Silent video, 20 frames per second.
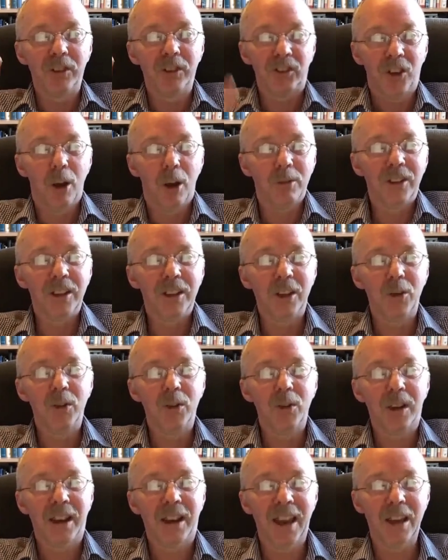are in the
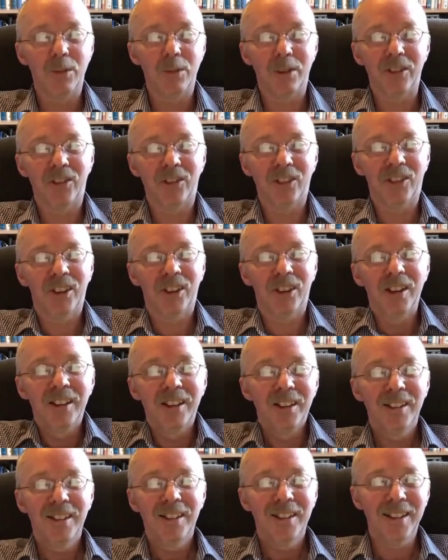UK, which is
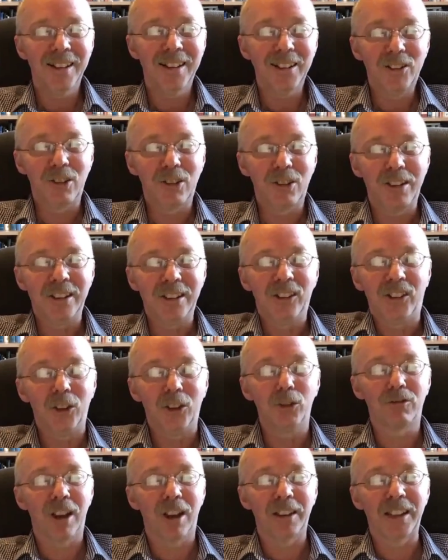you
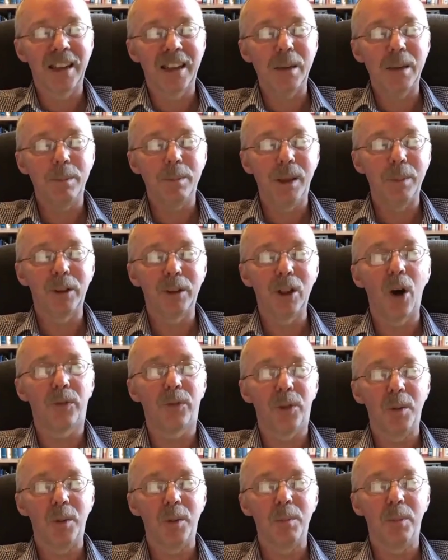still try to keep people
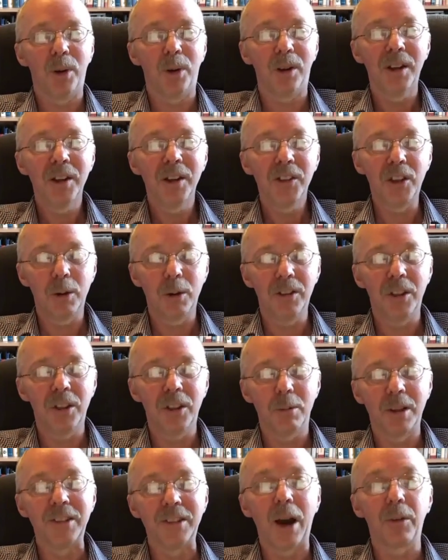off them, but
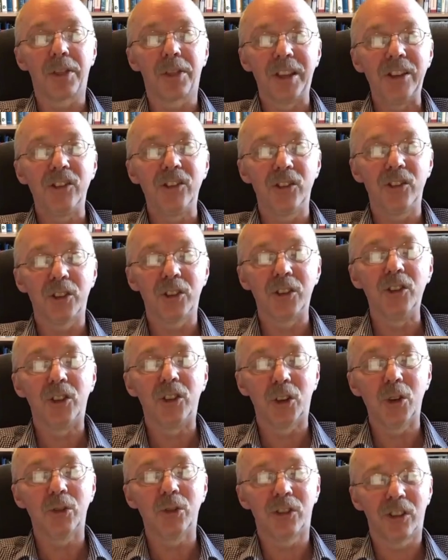there are now things you can
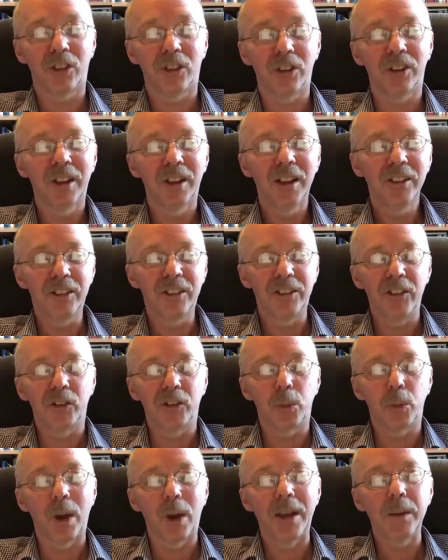do to
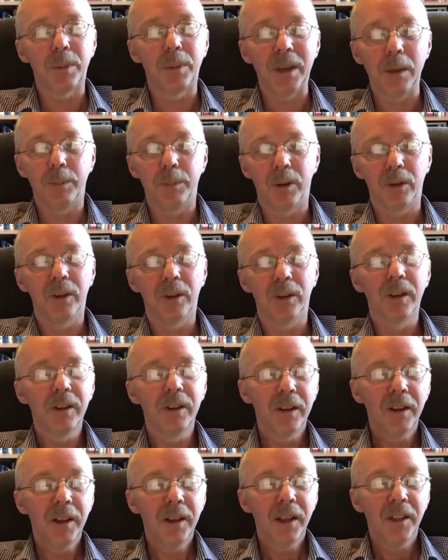dissuade people.
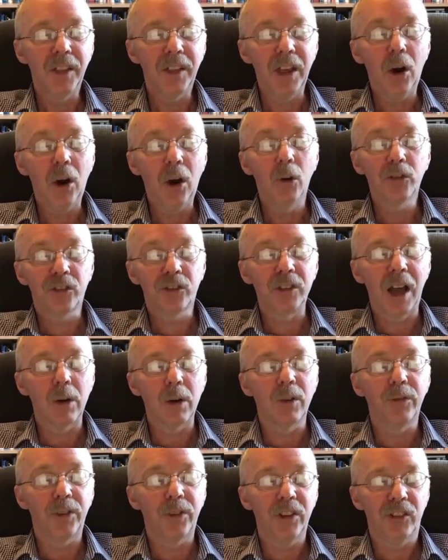They also now
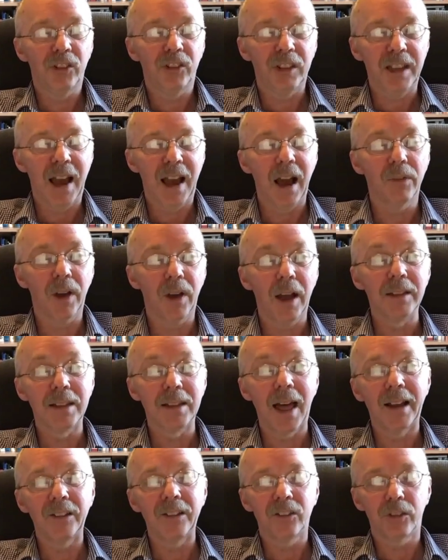officially have a
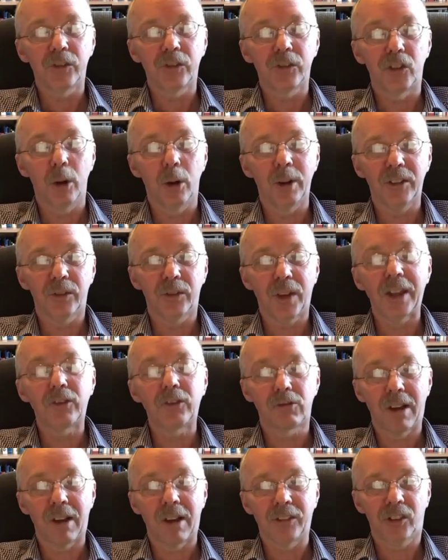Lines of Torres
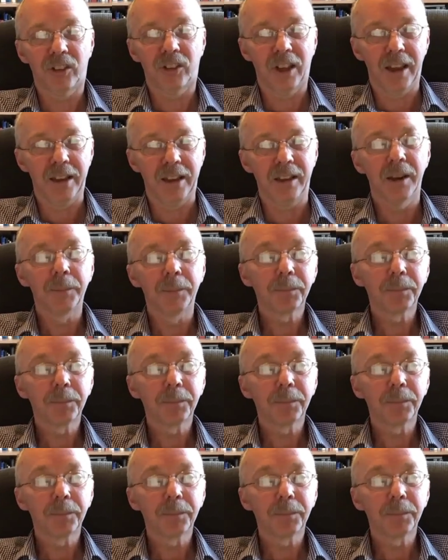Vedras Day,